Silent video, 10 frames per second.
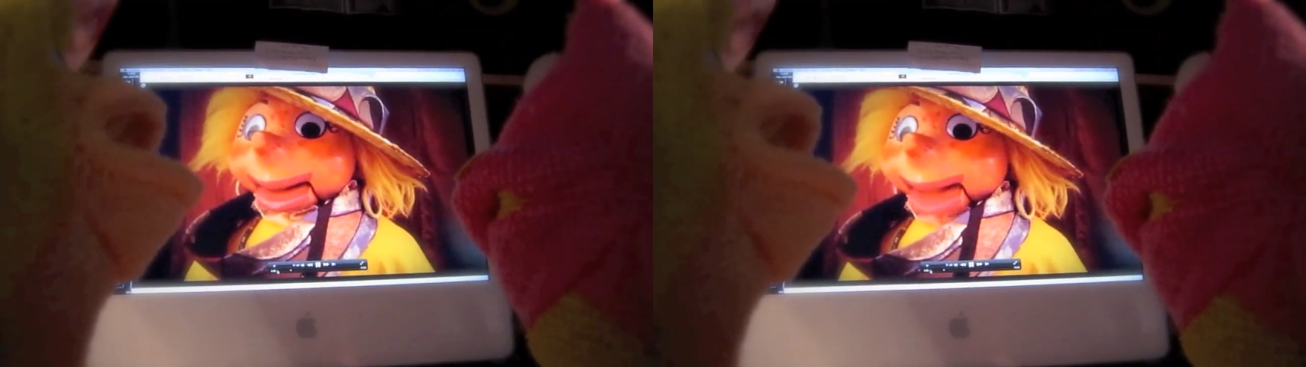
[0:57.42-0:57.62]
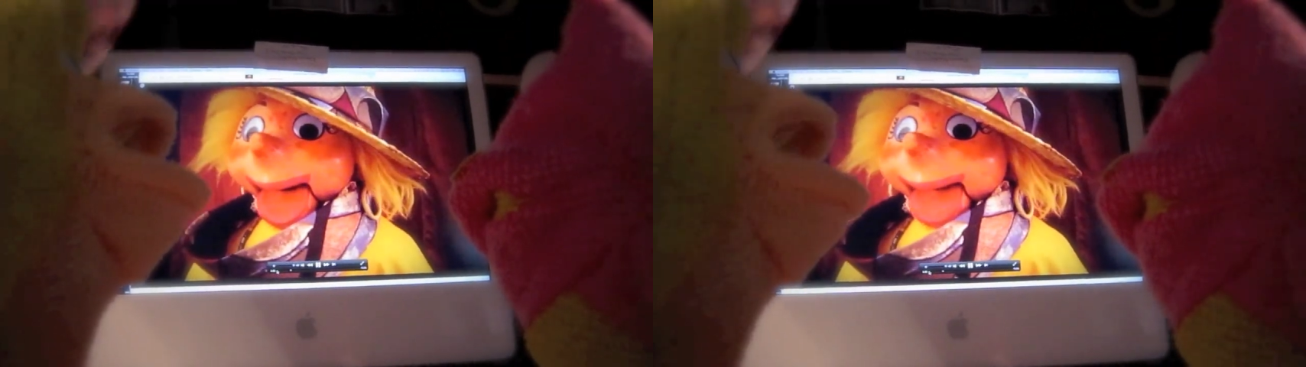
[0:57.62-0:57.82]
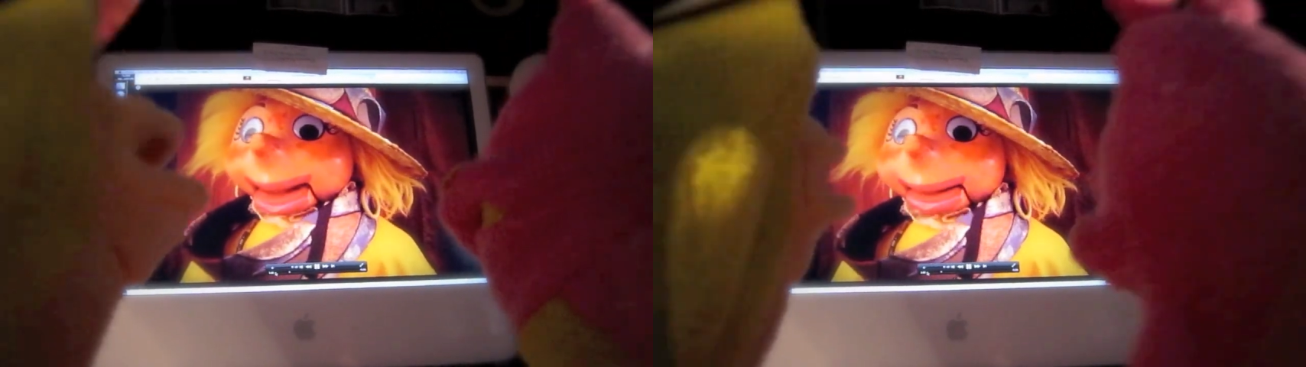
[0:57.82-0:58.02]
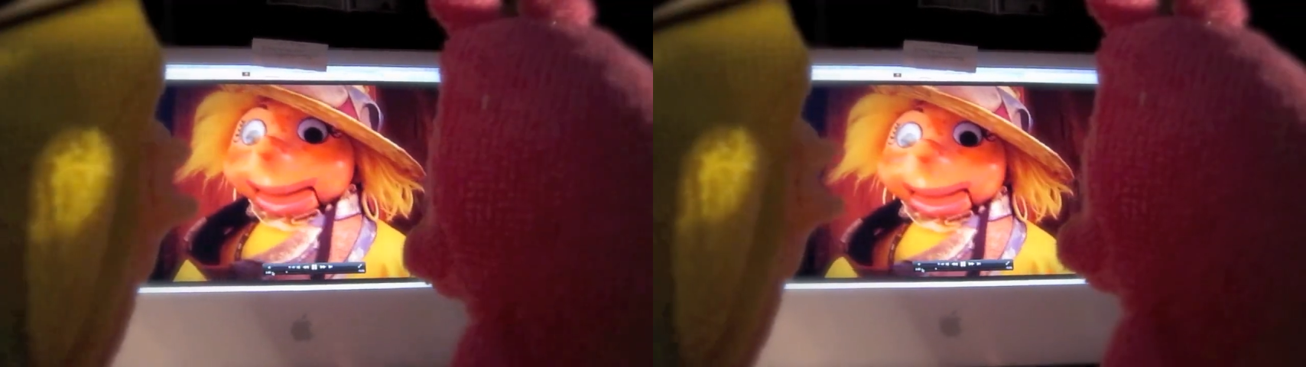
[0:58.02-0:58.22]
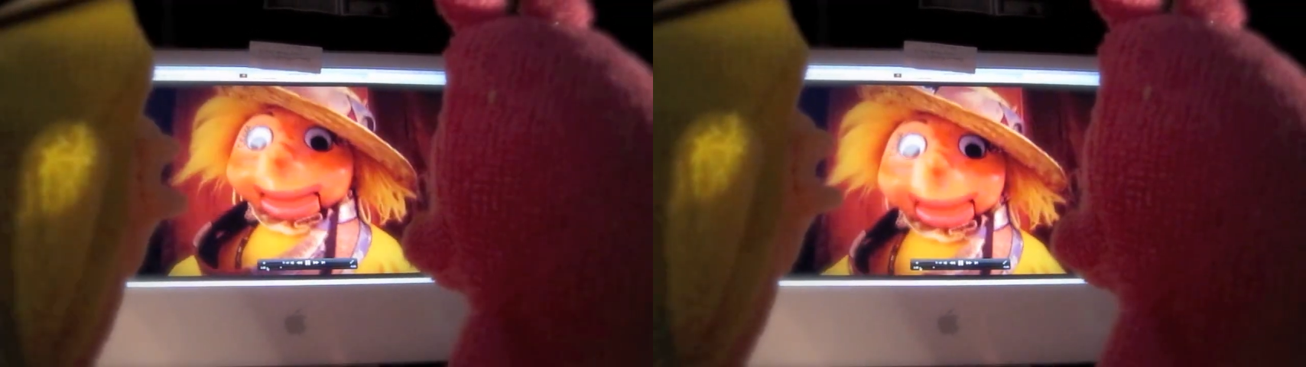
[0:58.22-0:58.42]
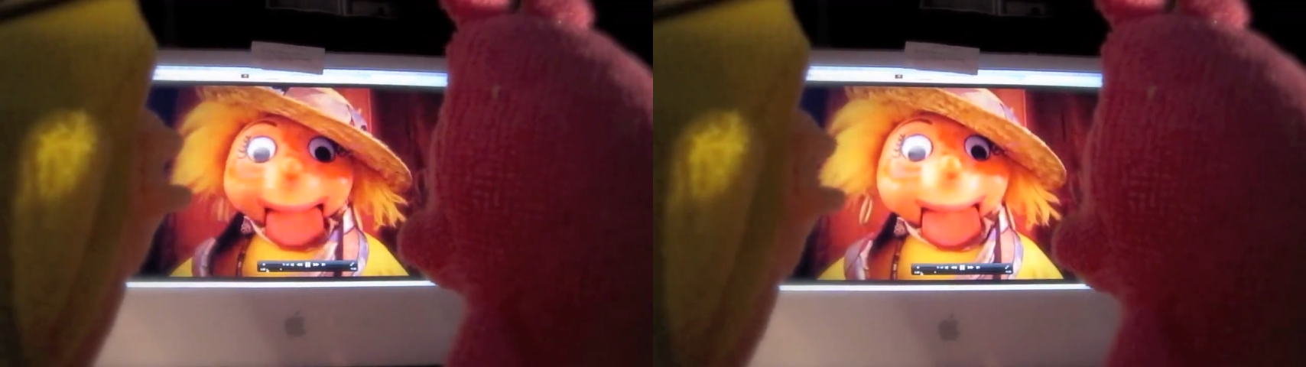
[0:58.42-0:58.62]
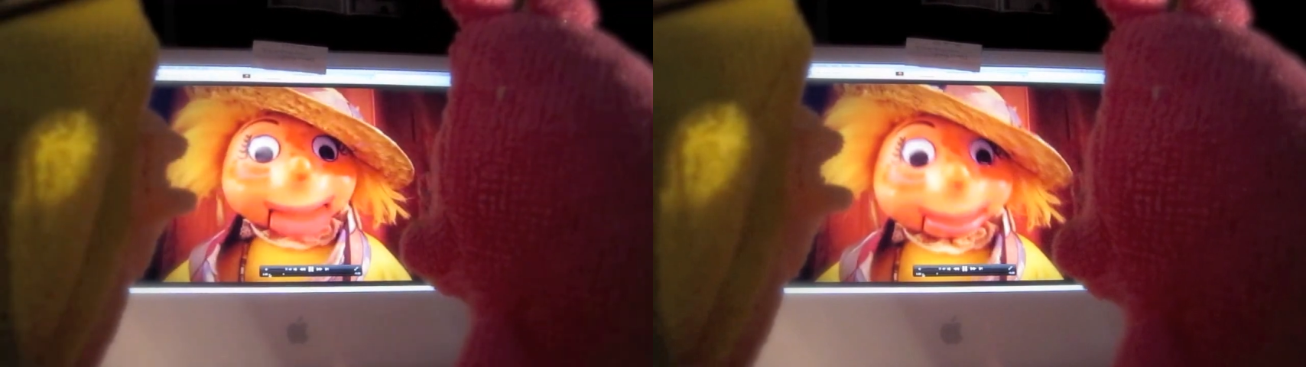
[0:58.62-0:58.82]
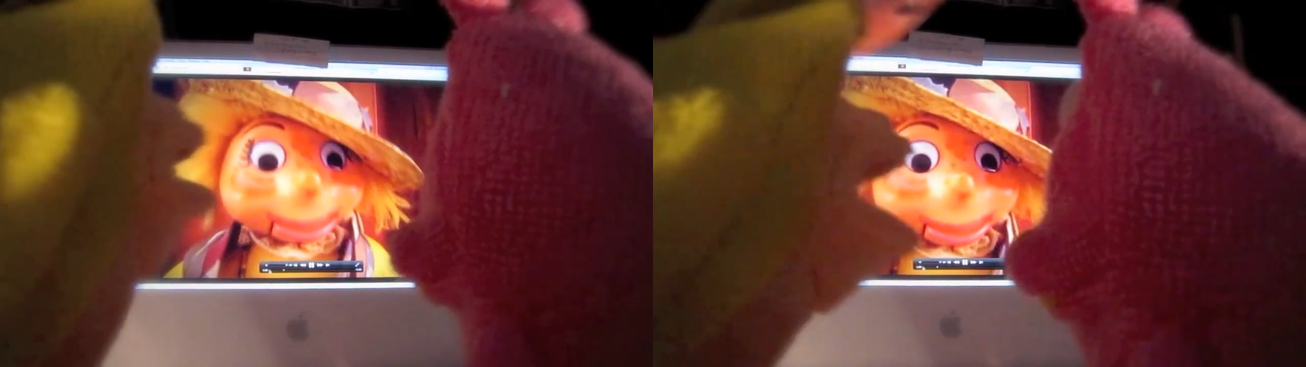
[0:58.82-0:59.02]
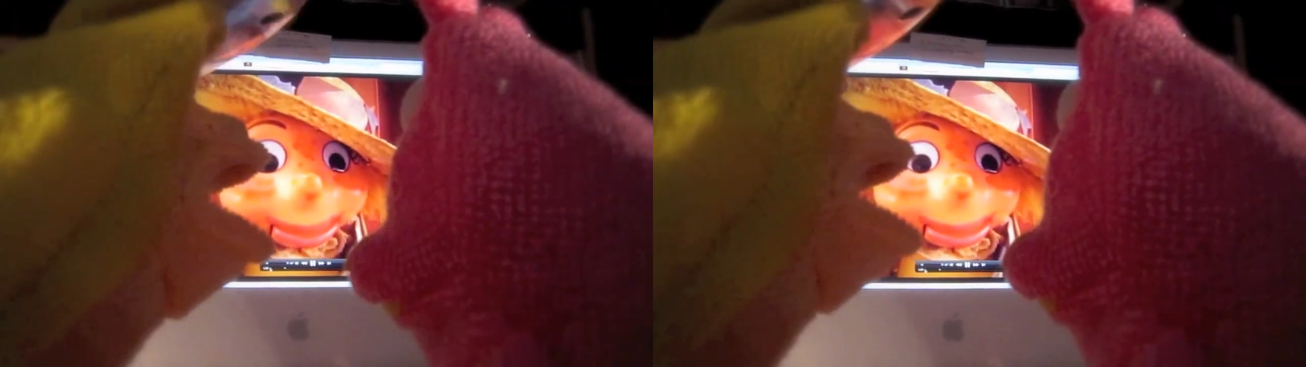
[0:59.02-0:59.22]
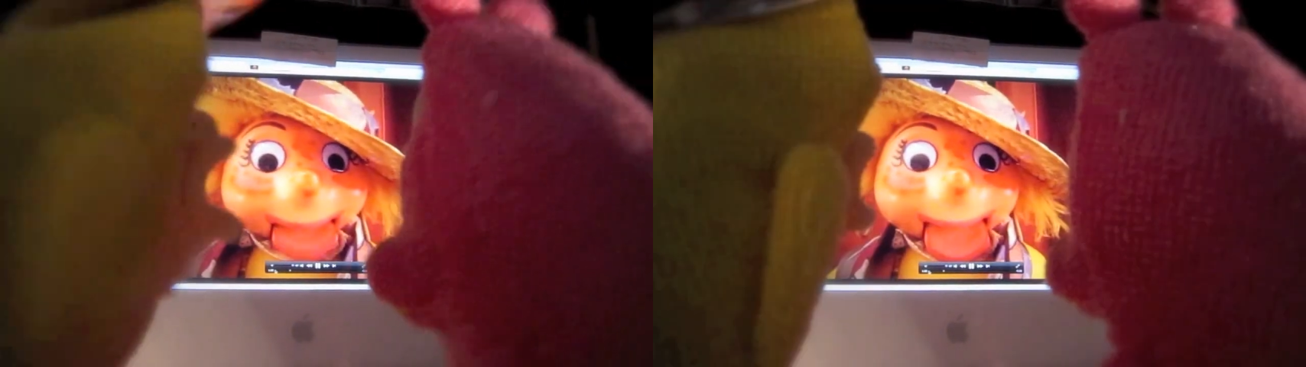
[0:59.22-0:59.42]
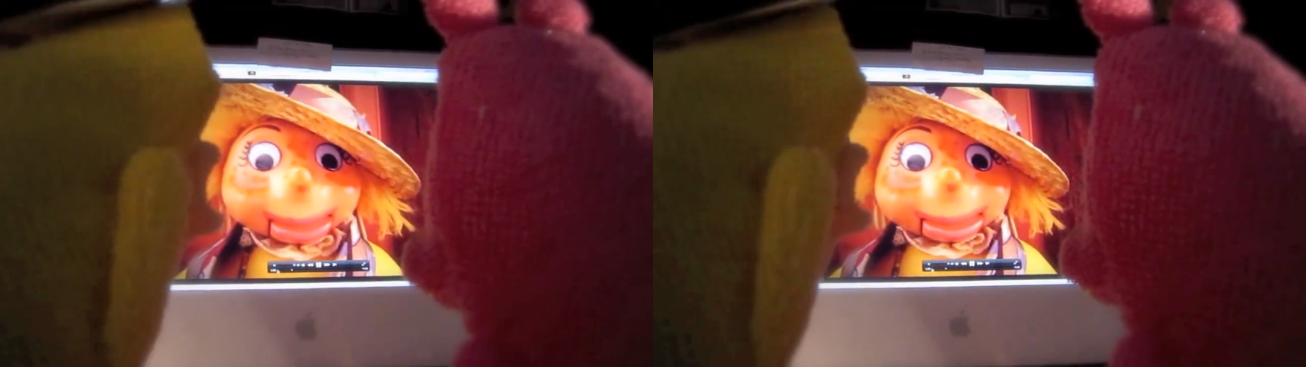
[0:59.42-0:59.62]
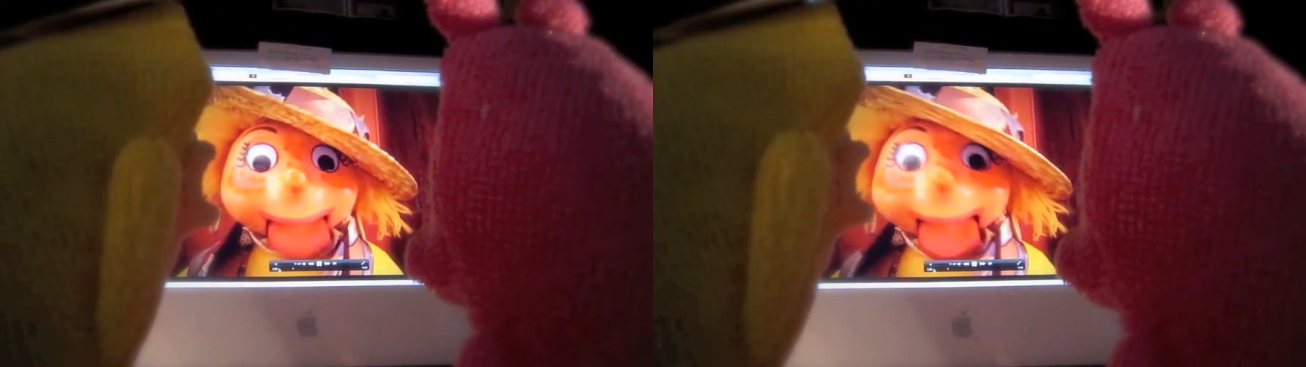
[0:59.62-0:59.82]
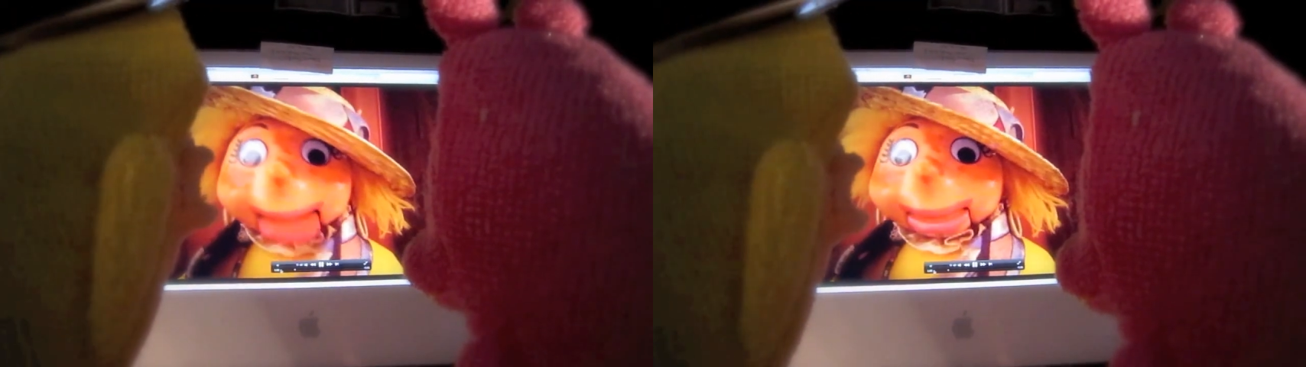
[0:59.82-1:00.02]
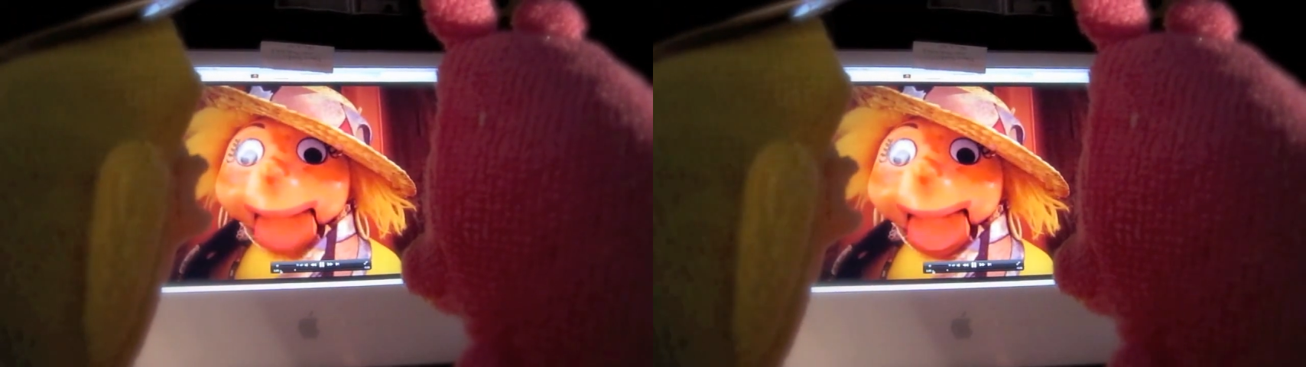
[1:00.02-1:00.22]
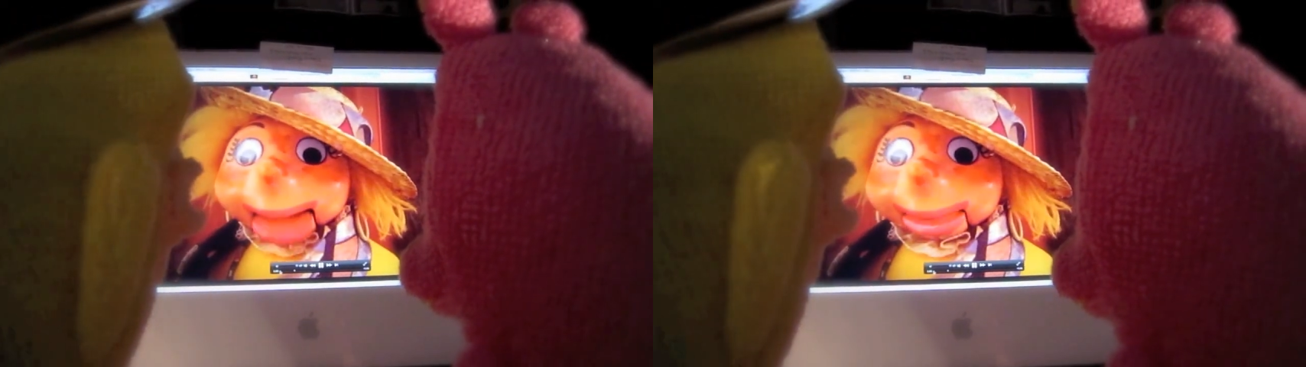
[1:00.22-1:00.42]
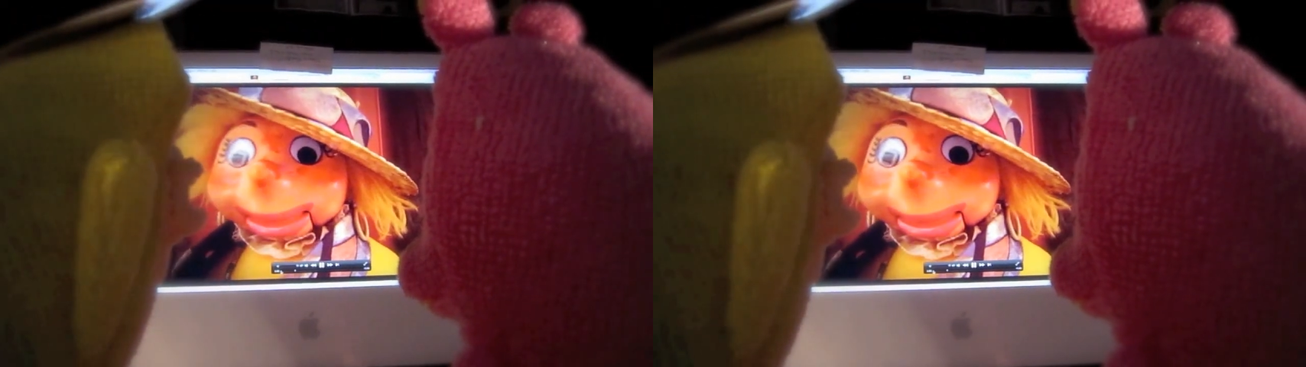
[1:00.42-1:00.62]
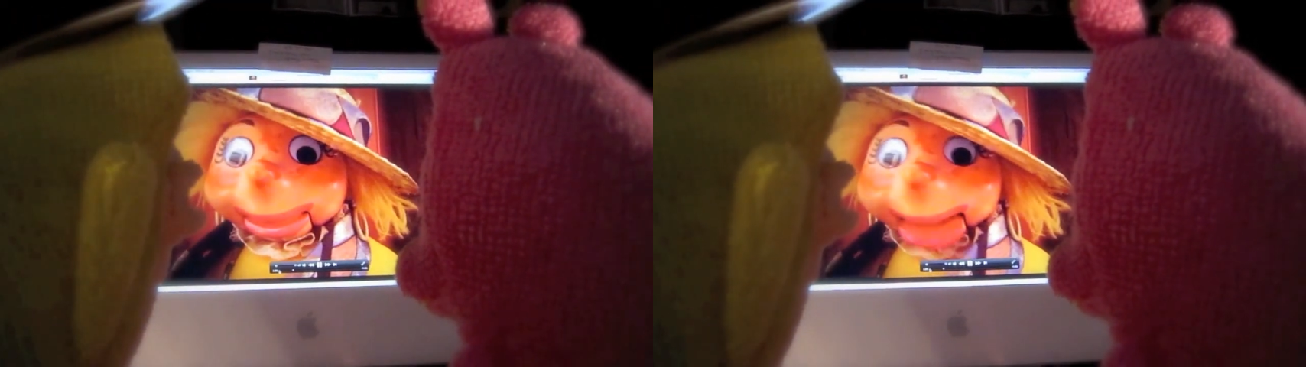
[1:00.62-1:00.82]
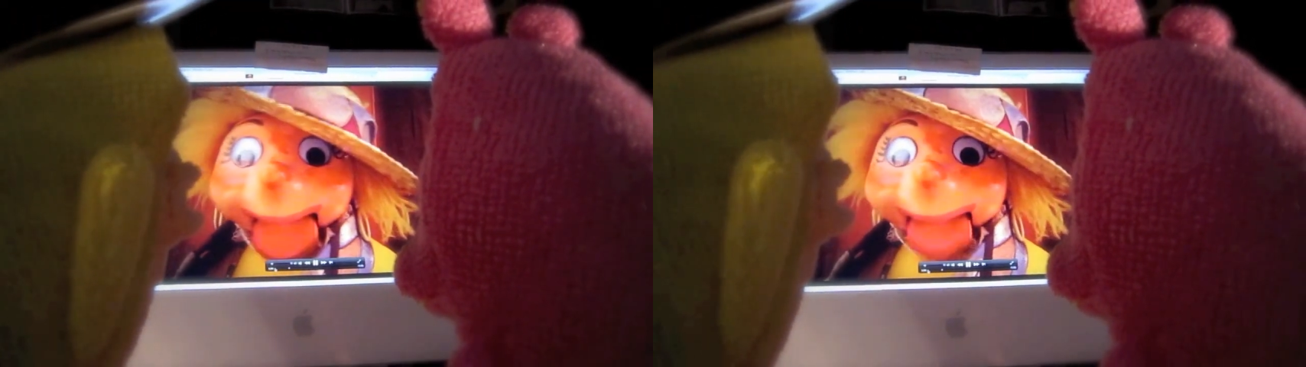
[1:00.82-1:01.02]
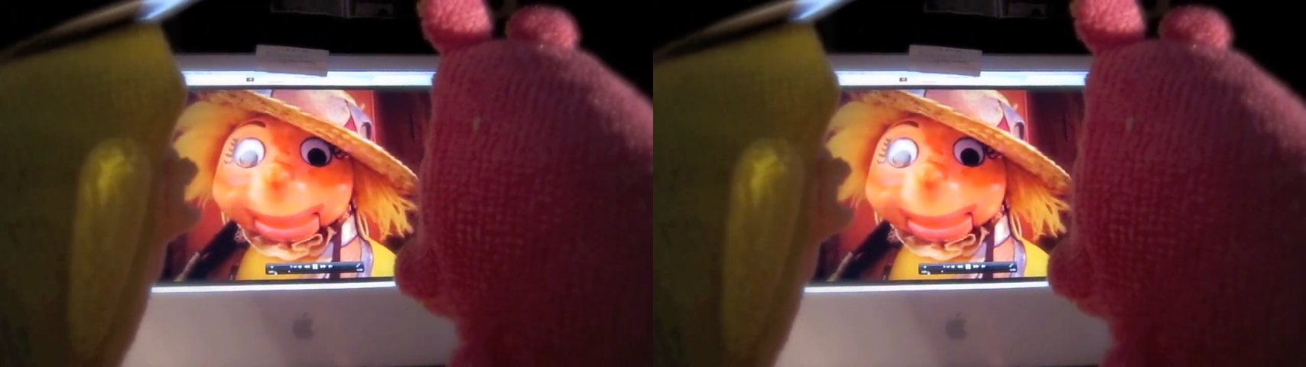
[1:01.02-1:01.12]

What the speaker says: No face is visible, so there are no lips to read.